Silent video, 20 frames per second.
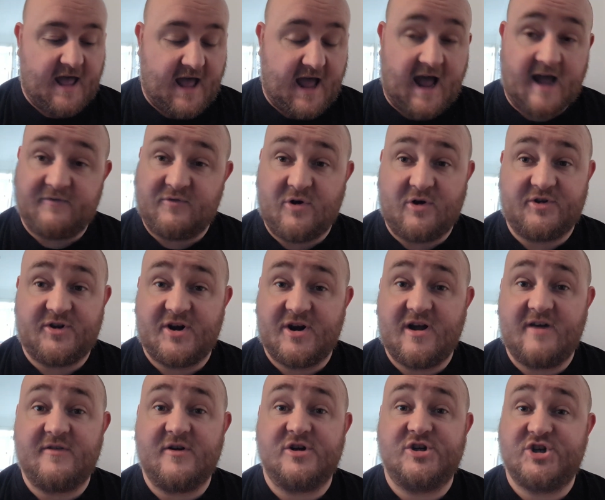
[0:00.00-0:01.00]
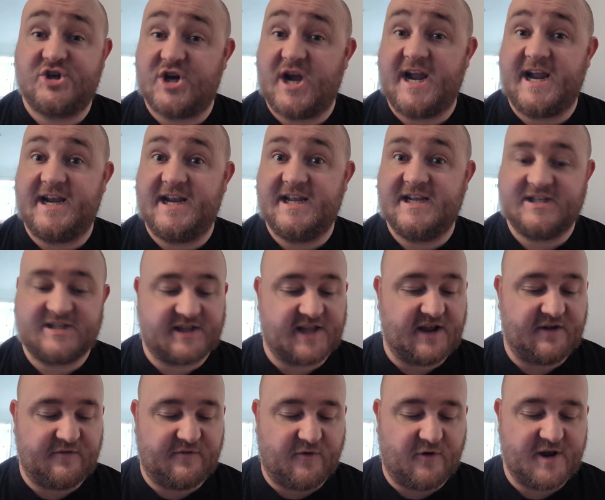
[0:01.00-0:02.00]
I've got another Chinese
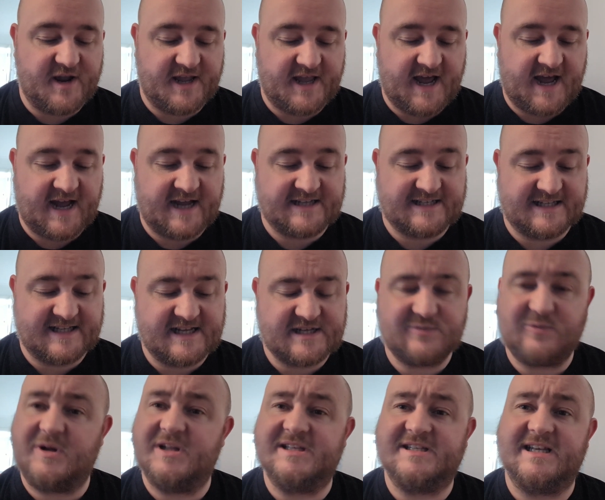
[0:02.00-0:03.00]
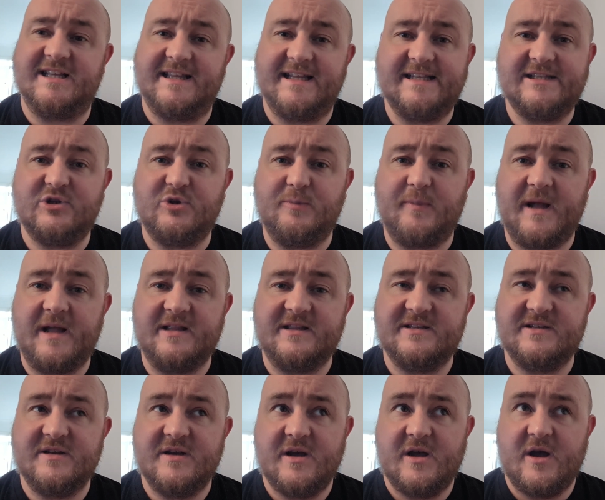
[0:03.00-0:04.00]
thing for you guys, and this one's a little
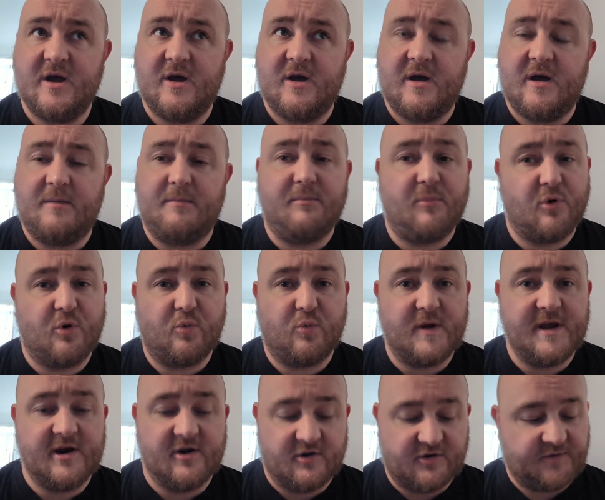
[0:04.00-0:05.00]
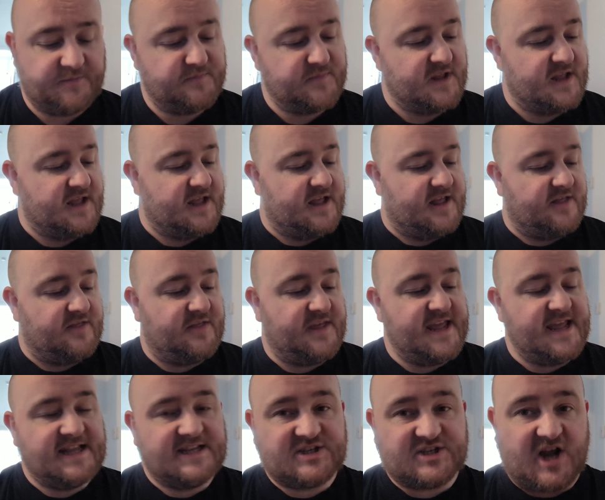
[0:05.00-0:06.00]
bit more weird.
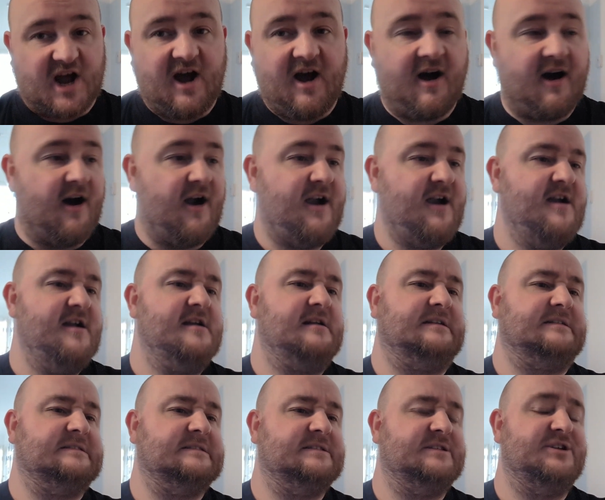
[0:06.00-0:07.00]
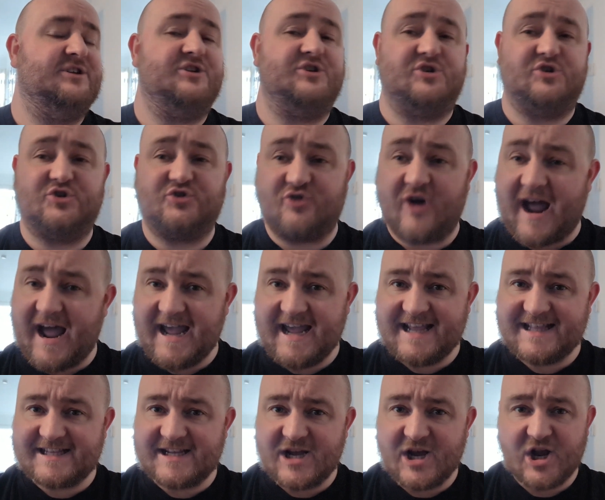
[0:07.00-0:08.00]
These are
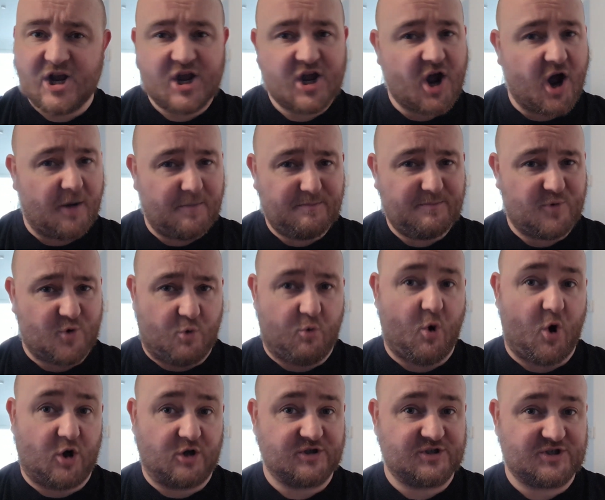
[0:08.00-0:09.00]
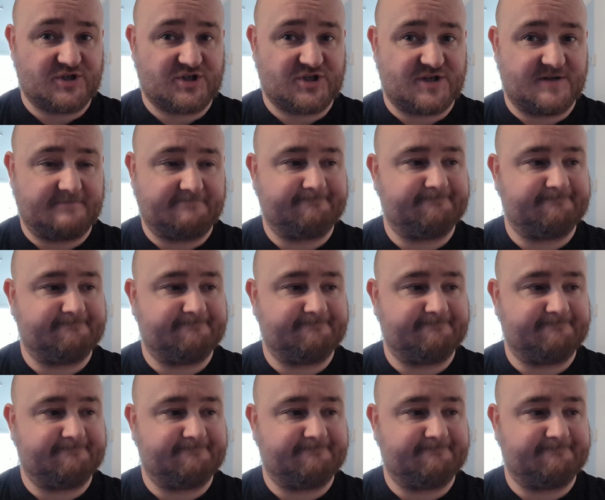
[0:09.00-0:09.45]
dried kumquats.